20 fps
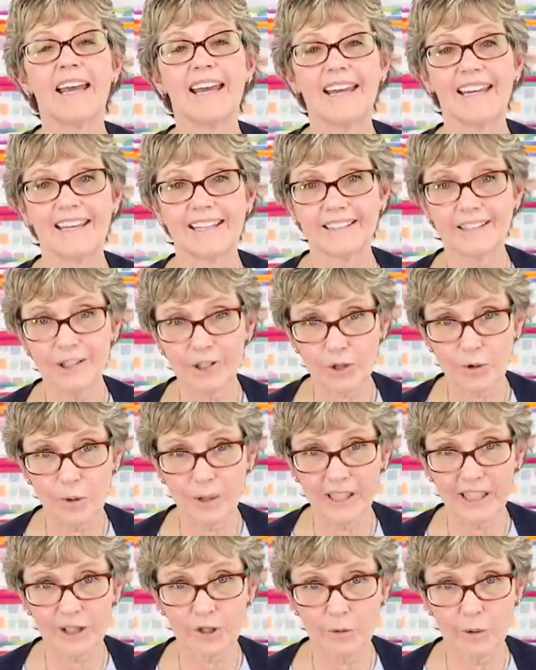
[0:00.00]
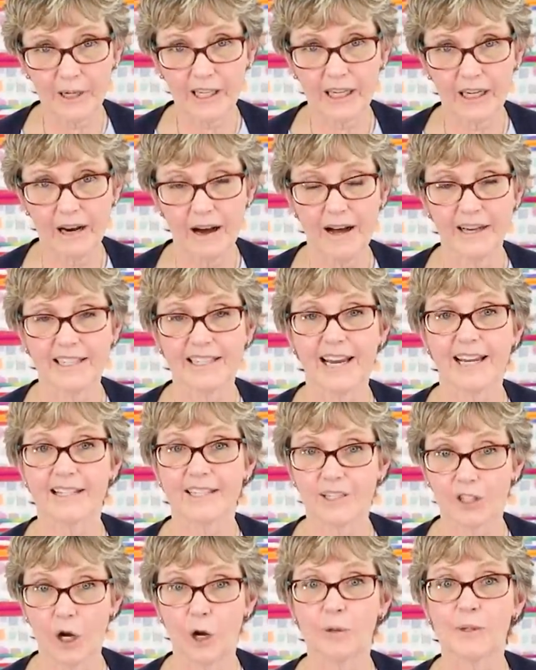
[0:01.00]
In the twenty twenty
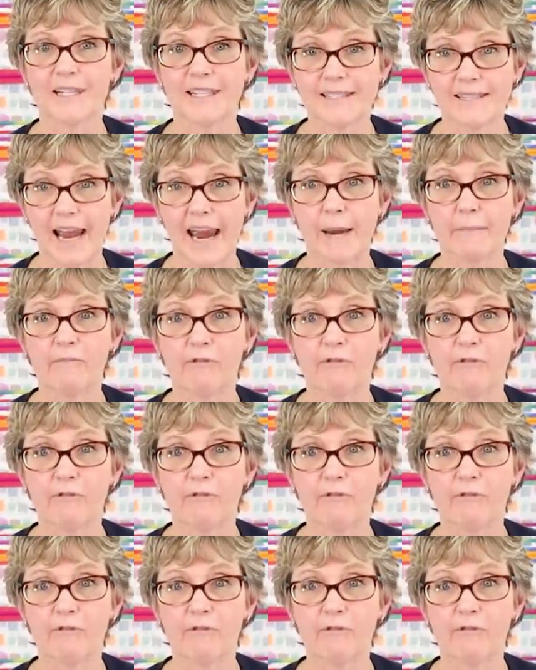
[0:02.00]
contest, those same